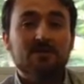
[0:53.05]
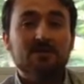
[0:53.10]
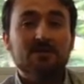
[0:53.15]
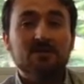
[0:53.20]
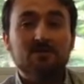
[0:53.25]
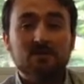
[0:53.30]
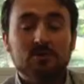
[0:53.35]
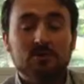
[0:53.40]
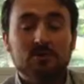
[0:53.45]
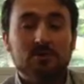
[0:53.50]

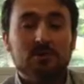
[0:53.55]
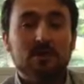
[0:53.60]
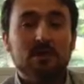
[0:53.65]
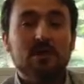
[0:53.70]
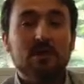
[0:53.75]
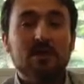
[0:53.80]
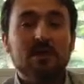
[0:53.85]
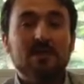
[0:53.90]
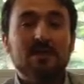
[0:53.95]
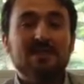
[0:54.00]
similarly,
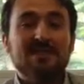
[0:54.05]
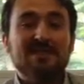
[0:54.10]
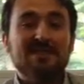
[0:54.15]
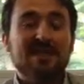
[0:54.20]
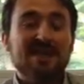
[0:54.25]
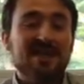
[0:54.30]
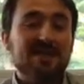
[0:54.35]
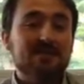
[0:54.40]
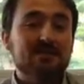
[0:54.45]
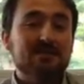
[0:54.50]
is
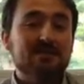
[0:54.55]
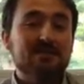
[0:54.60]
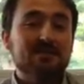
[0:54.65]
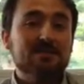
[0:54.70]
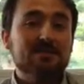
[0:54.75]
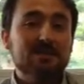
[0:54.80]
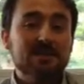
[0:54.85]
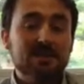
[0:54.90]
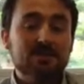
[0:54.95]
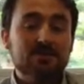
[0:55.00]
not to
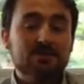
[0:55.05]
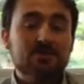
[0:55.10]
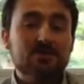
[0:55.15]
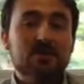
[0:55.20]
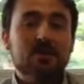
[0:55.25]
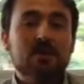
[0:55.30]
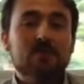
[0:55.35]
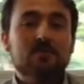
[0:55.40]
teach,